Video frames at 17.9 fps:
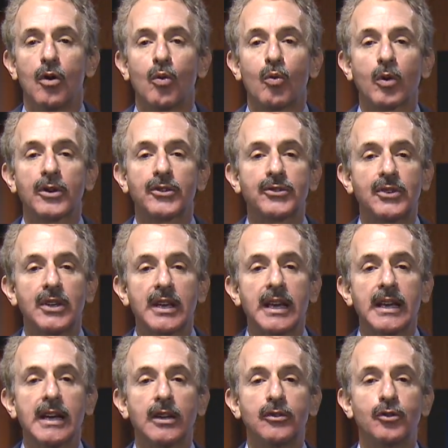We're
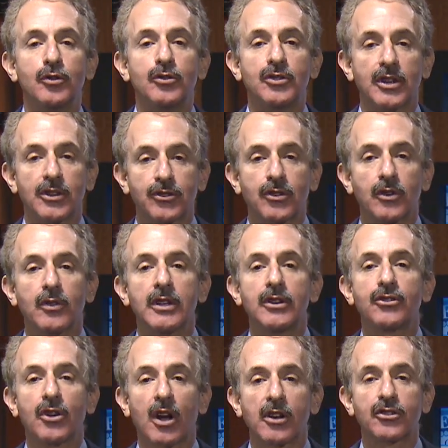seeking a judicial
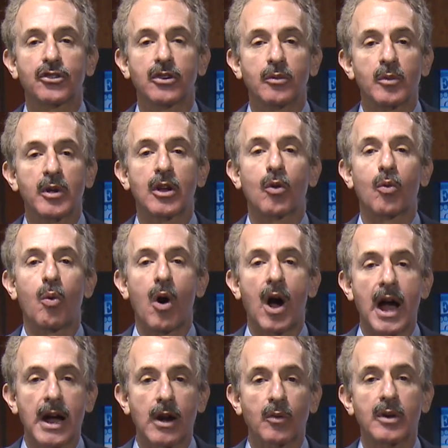injunction
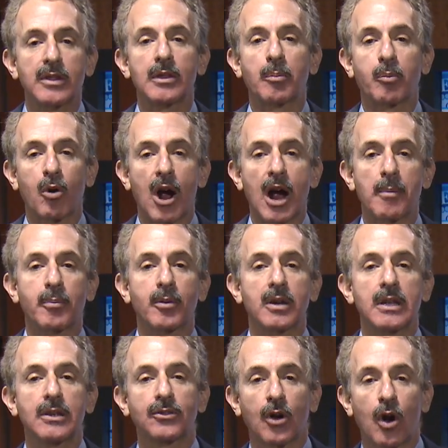requiring the
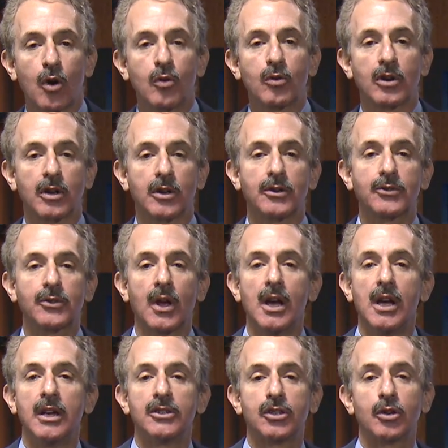property's owners
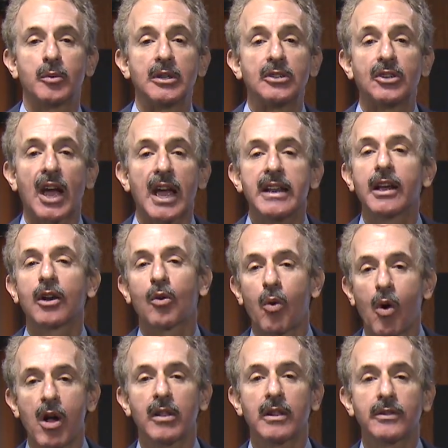to retain a
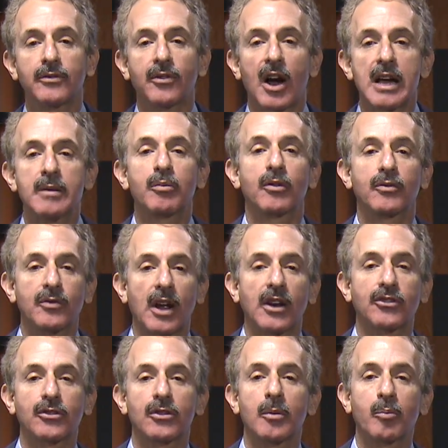qualified
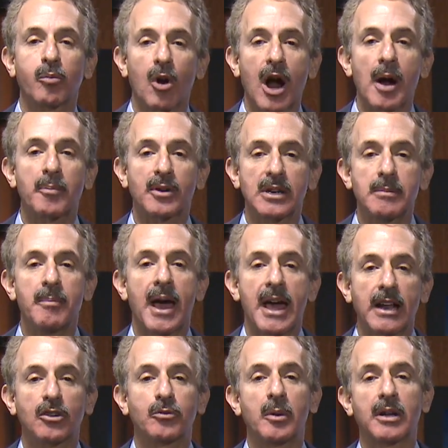professional property
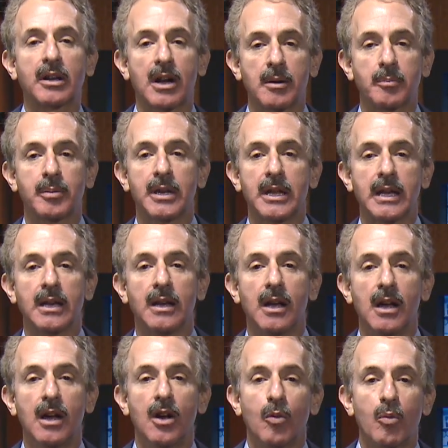management company
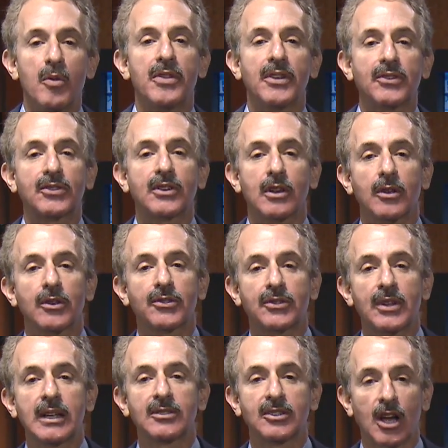with the skill
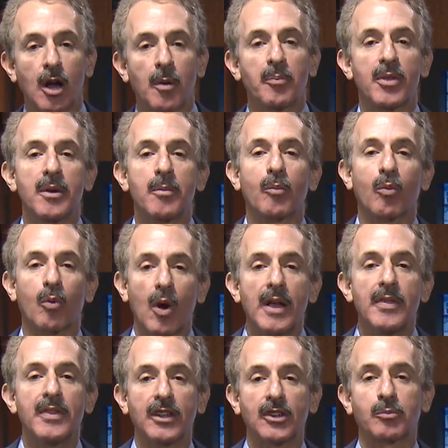set to help them
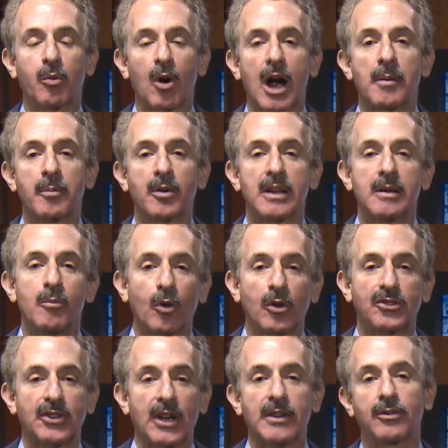run this property
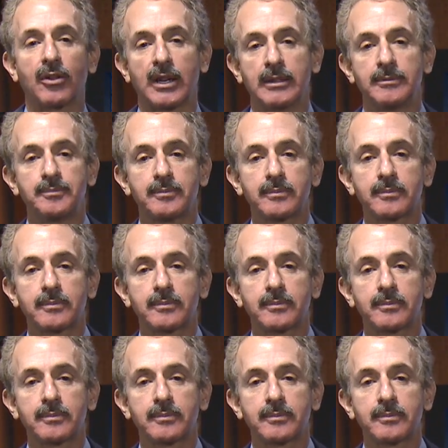more safely